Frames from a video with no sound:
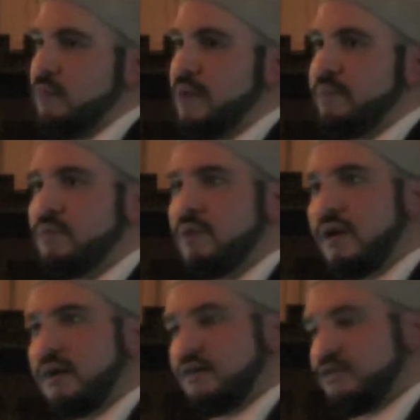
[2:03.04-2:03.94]
People
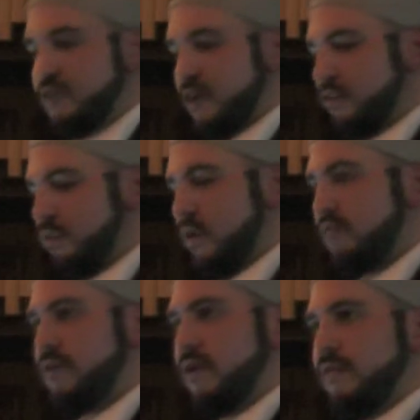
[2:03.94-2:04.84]
are concerned
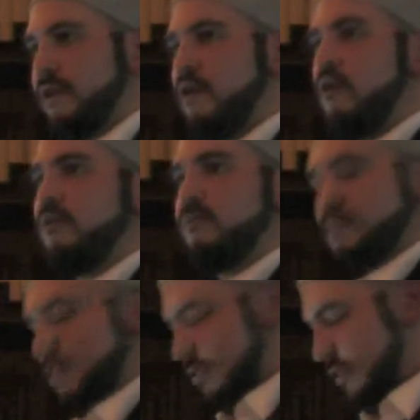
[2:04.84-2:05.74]
with their
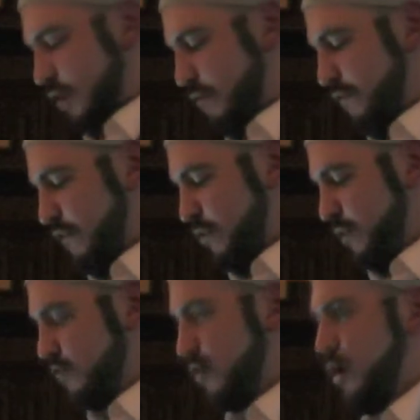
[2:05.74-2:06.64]
own
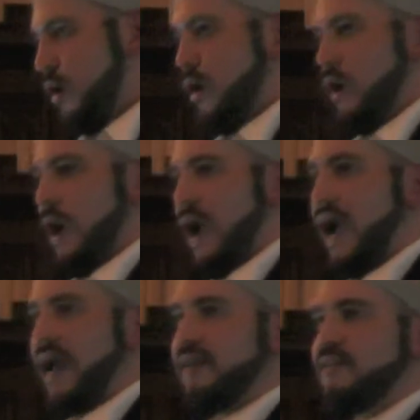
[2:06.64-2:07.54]
self-fulfillment,
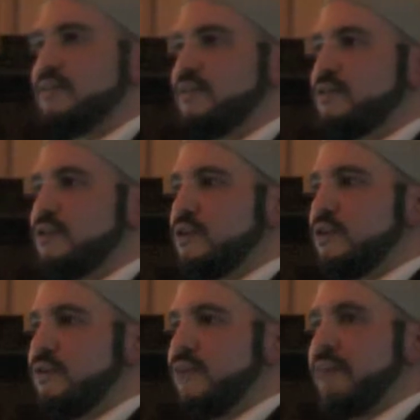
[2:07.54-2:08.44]
and
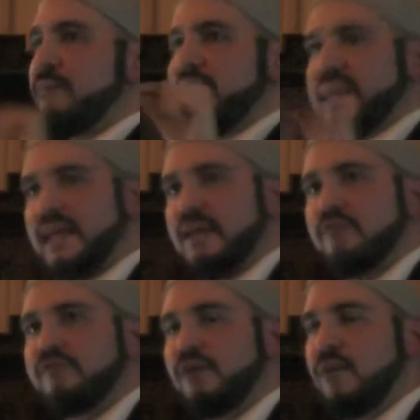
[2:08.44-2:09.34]
they
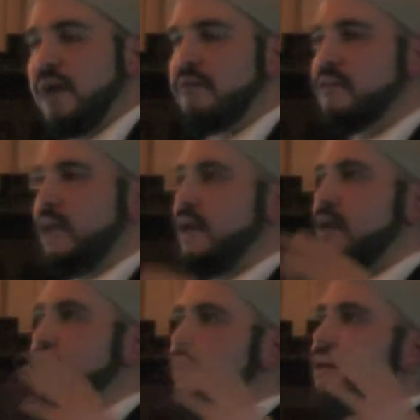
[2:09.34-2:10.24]
believe that whatever
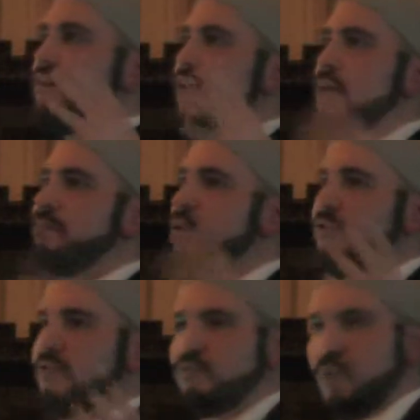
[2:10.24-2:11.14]
their
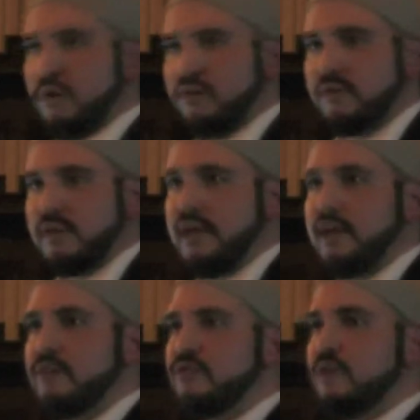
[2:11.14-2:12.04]
impulses
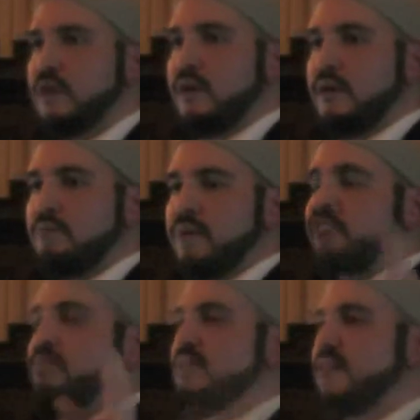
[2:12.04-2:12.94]

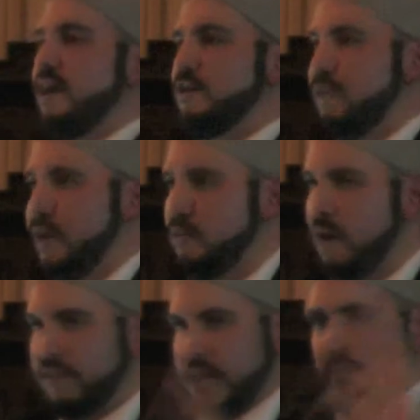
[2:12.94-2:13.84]
must be satisfied.
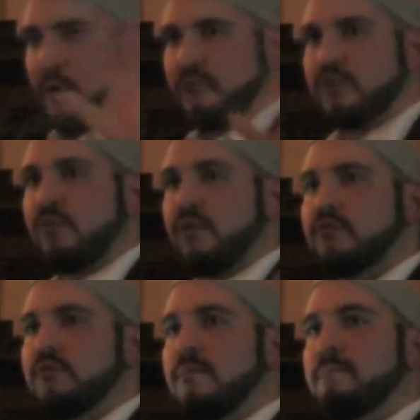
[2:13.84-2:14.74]
Whatever their impulses
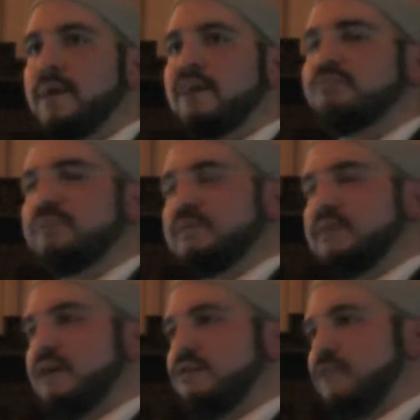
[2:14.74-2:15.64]
want must be
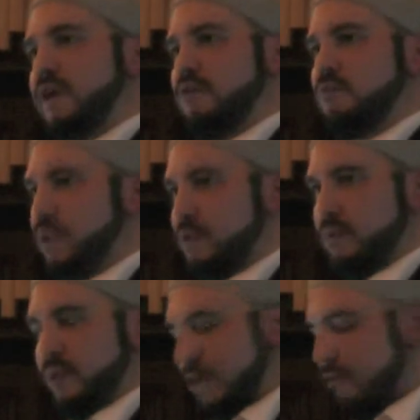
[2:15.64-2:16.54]
satisfied.
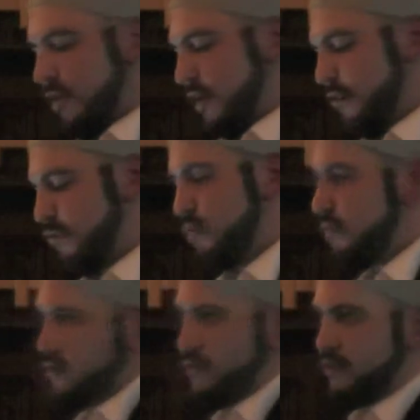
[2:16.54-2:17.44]
Whatever it is,
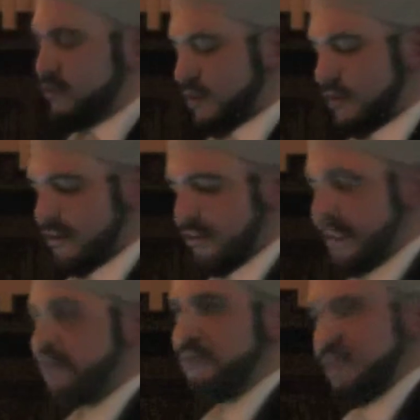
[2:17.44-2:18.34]
within obviously certain
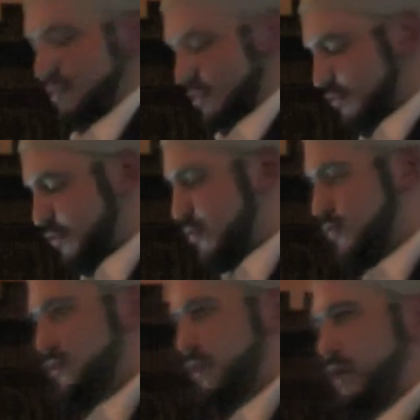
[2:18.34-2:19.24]
legal limits, of
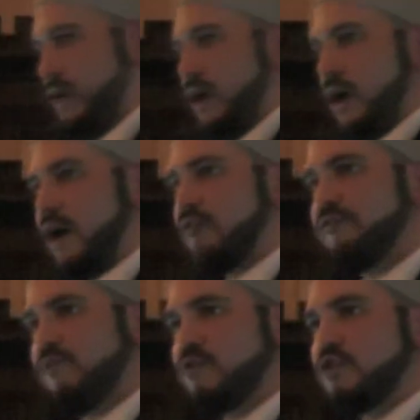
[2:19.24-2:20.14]
course.
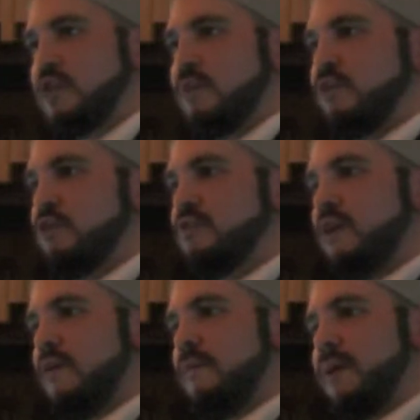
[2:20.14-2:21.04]
Unfortunately, when you
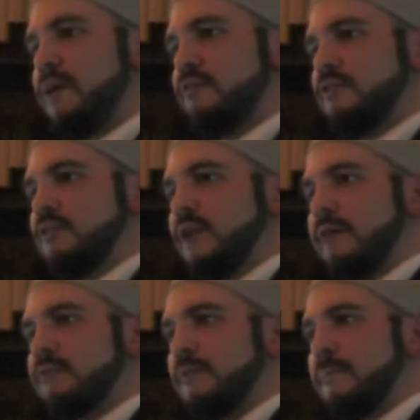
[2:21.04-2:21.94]
tell a person
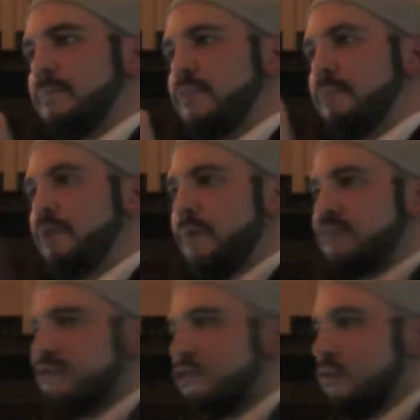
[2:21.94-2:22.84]
that the
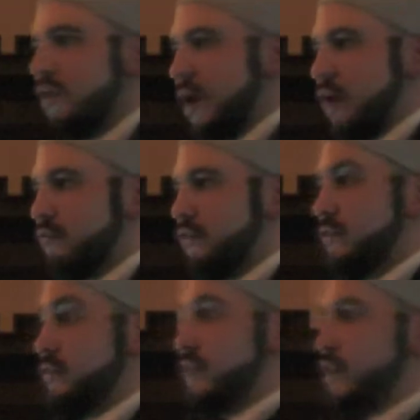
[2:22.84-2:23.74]
purpose of your life
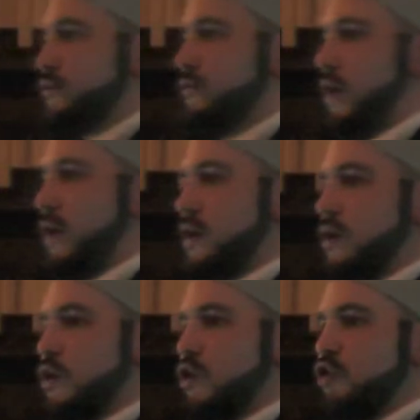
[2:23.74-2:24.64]
is to satisfy
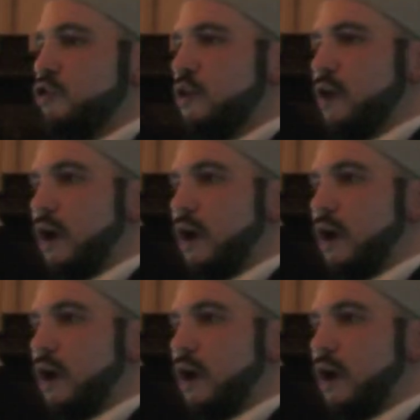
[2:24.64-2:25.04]
your